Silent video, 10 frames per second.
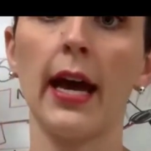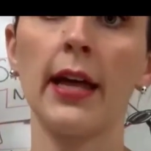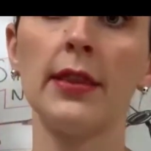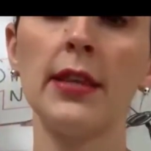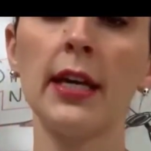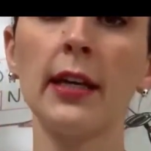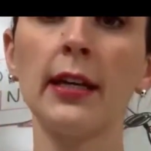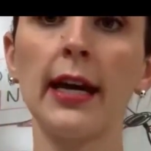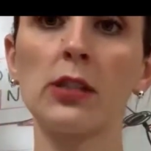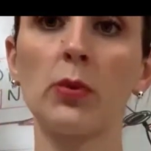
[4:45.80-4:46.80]
And
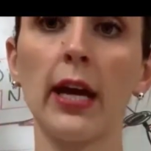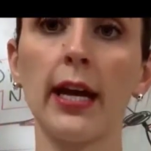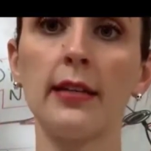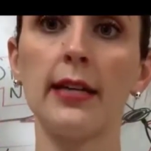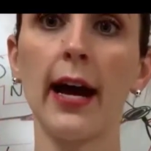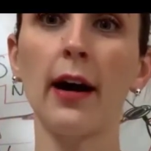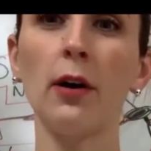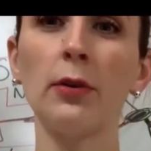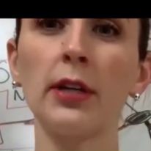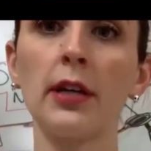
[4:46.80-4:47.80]
then as we head
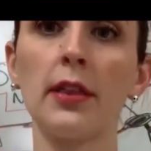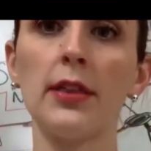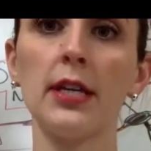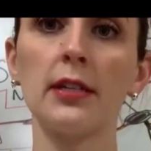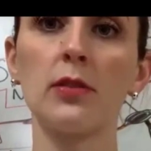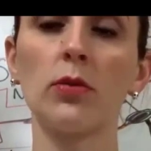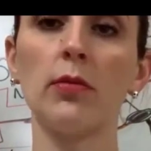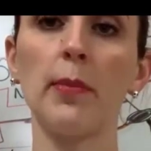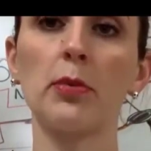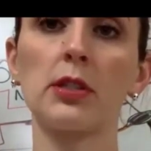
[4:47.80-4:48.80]
down, this
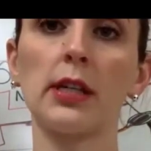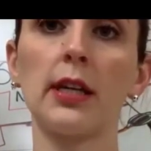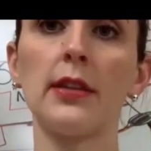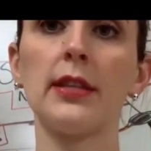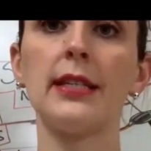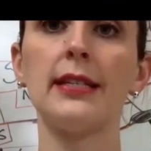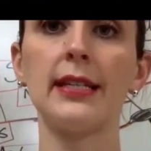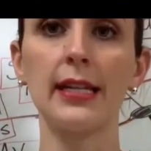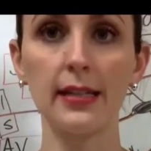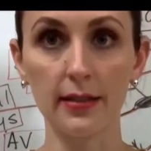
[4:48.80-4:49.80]
would represent the
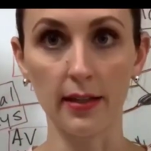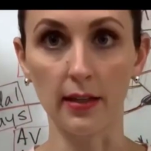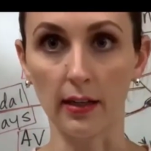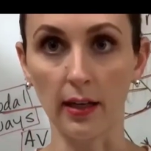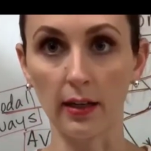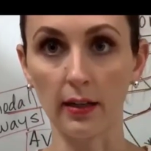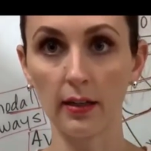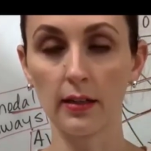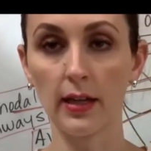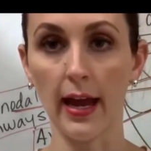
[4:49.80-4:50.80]

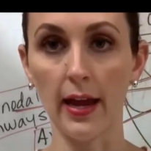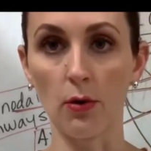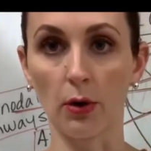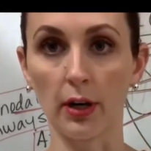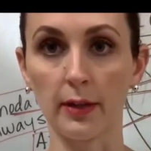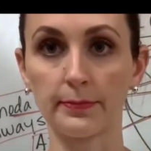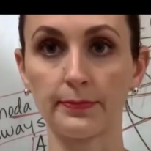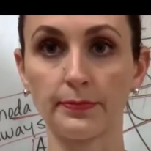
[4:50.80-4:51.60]
descending aorta.